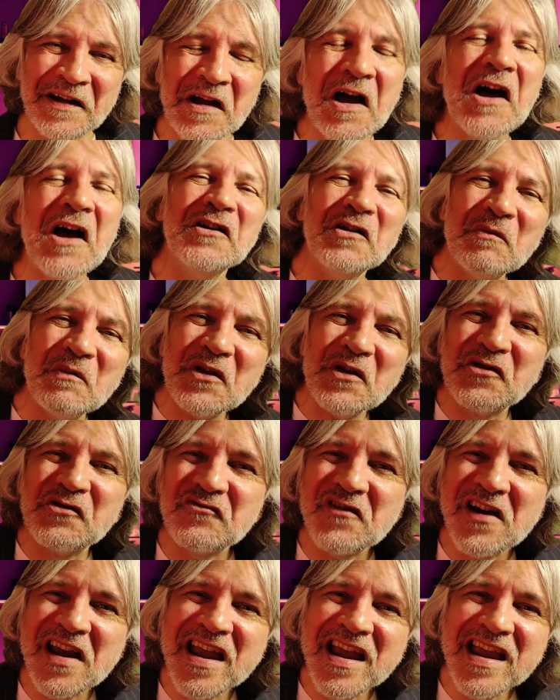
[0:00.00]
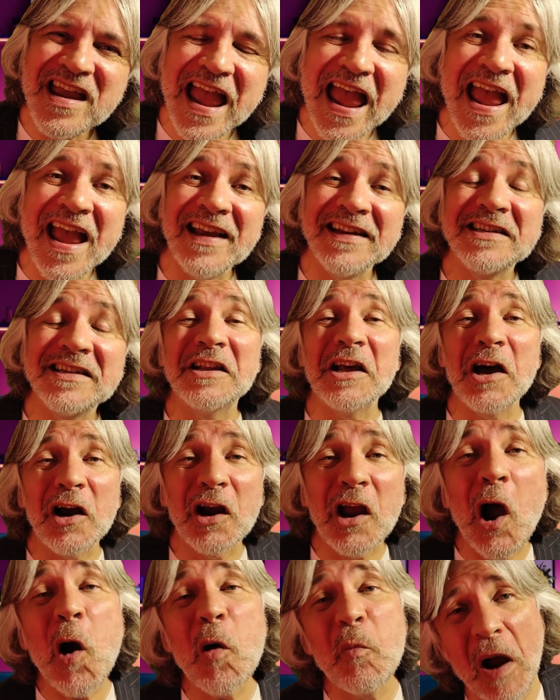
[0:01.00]
At number 3 is the
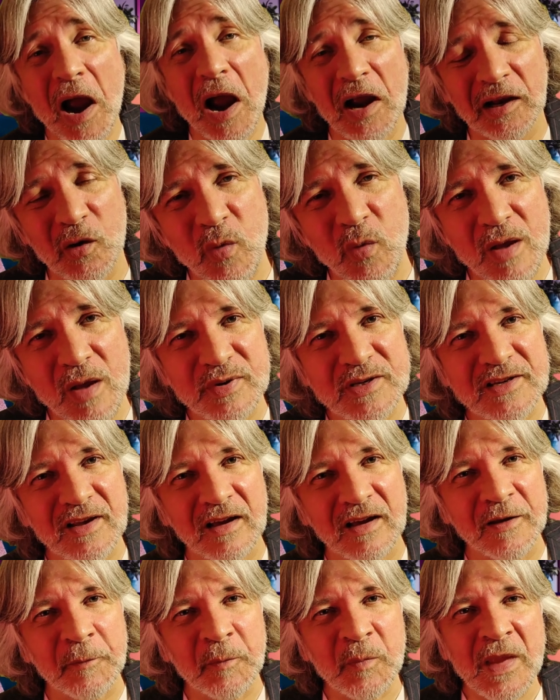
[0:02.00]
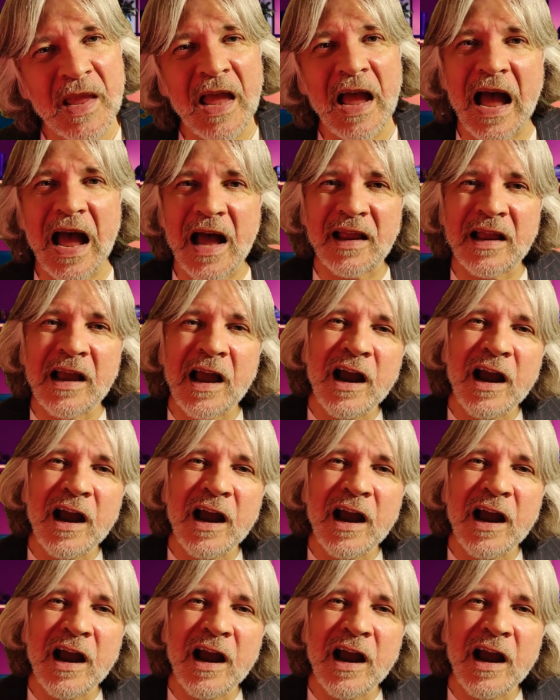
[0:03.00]
Copilot website at